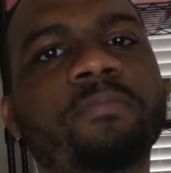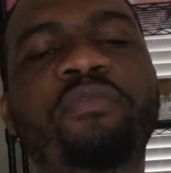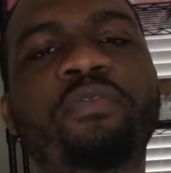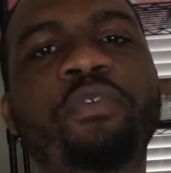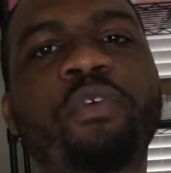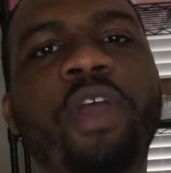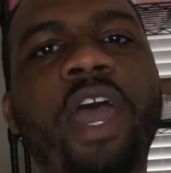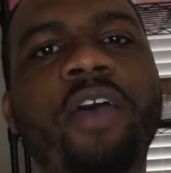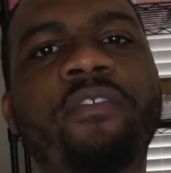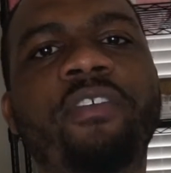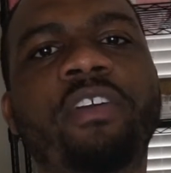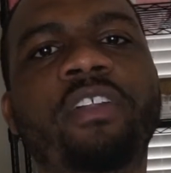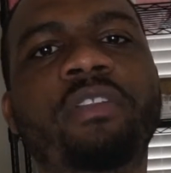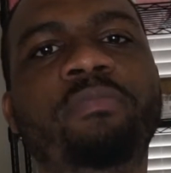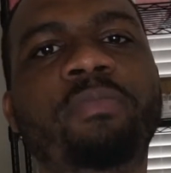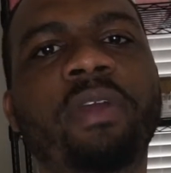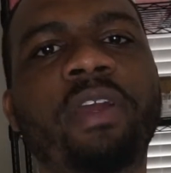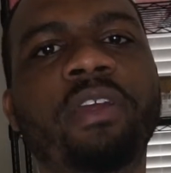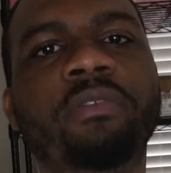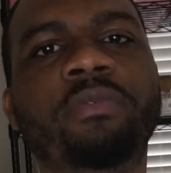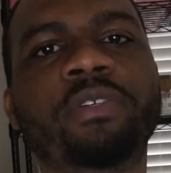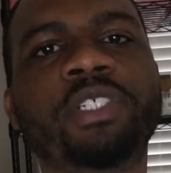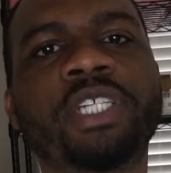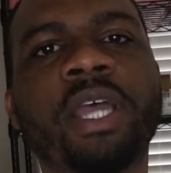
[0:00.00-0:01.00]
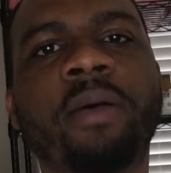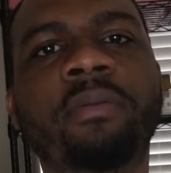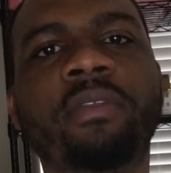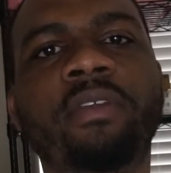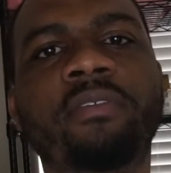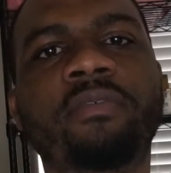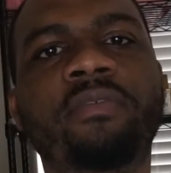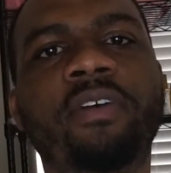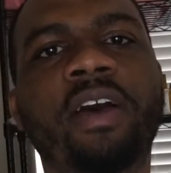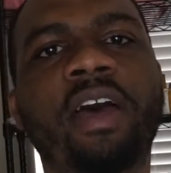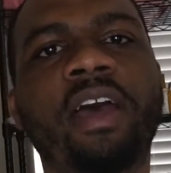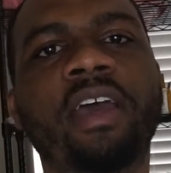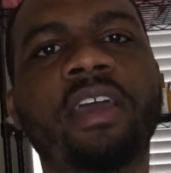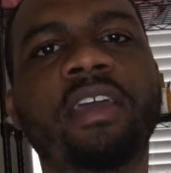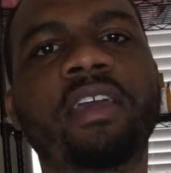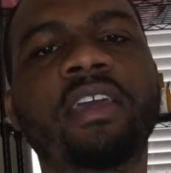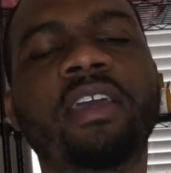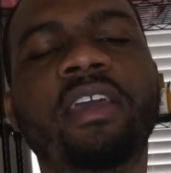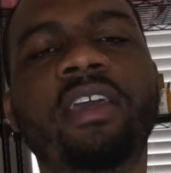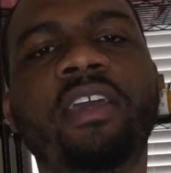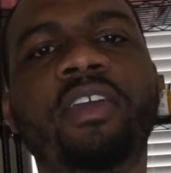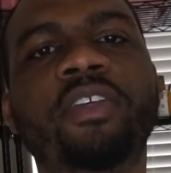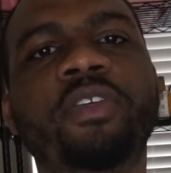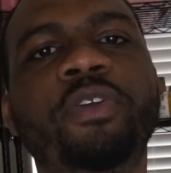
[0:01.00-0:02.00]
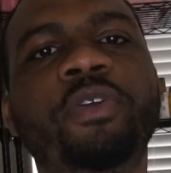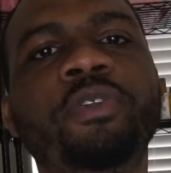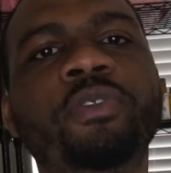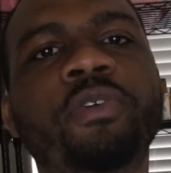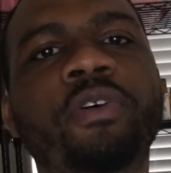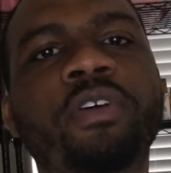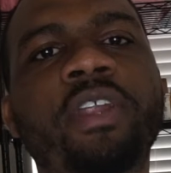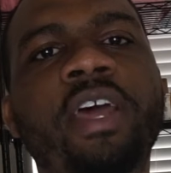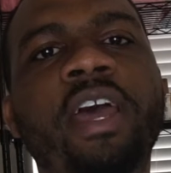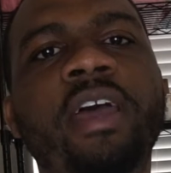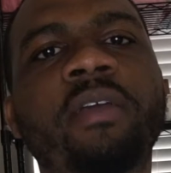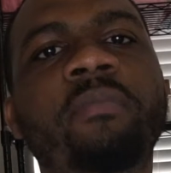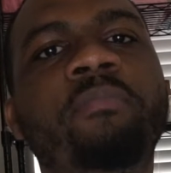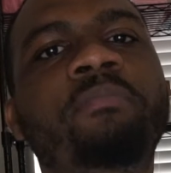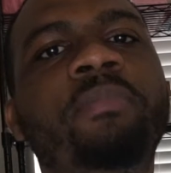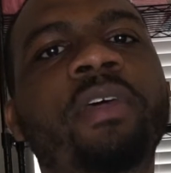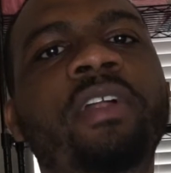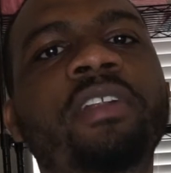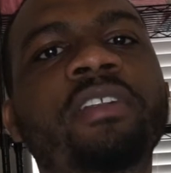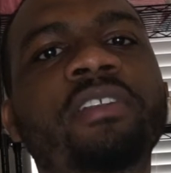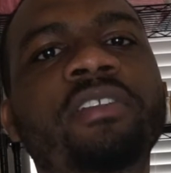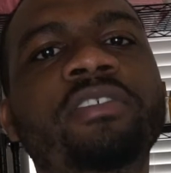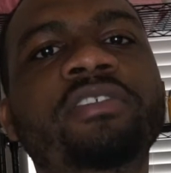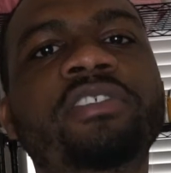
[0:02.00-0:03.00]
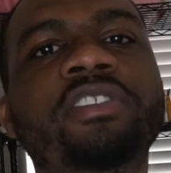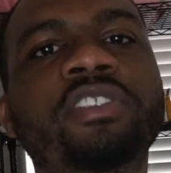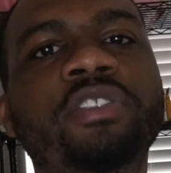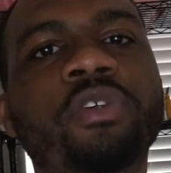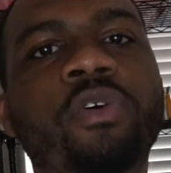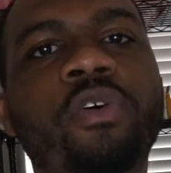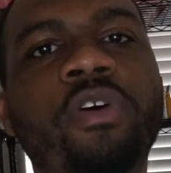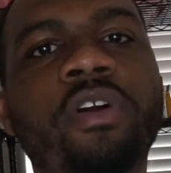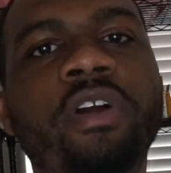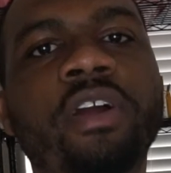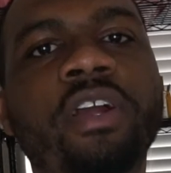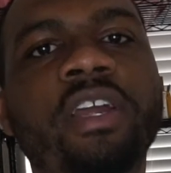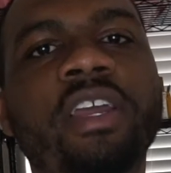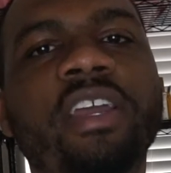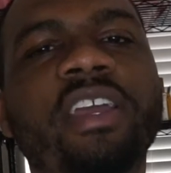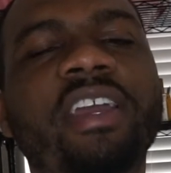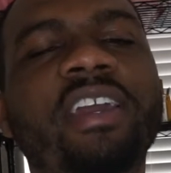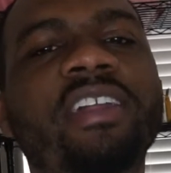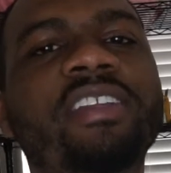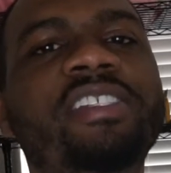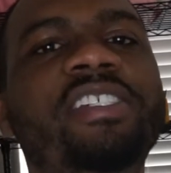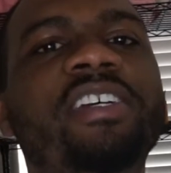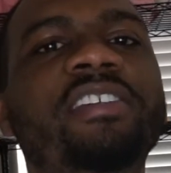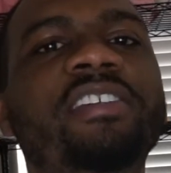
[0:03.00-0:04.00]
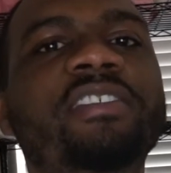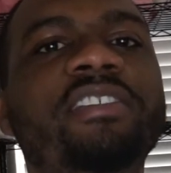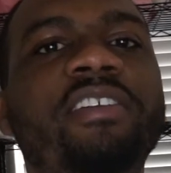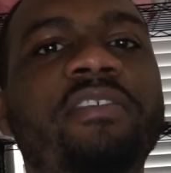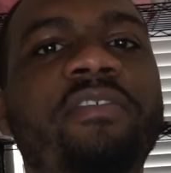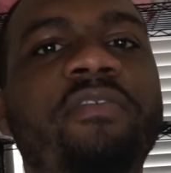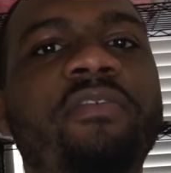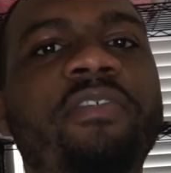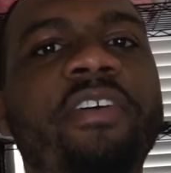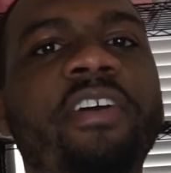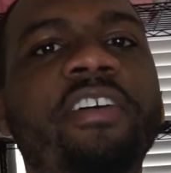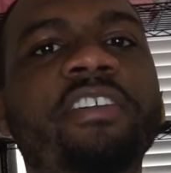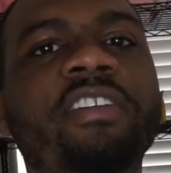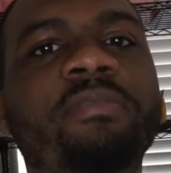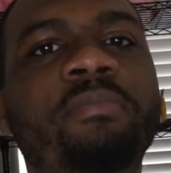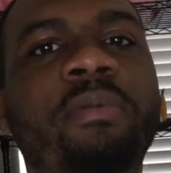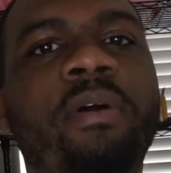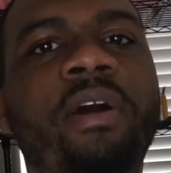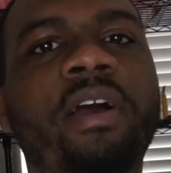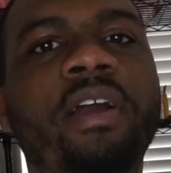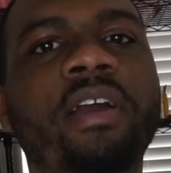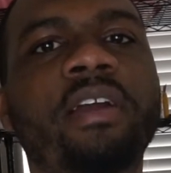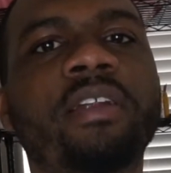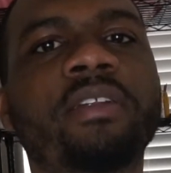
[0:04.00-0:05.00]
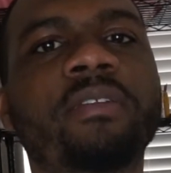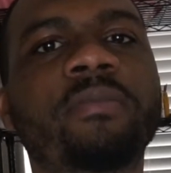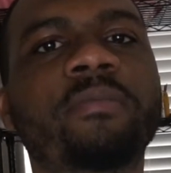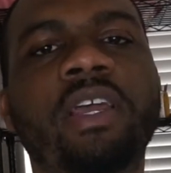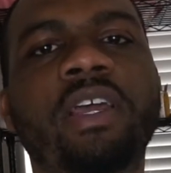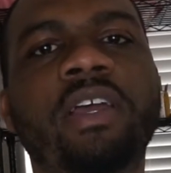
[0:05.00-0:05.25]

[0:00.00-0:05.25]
If you have experience with Shopify, you know that building a store is just the first part.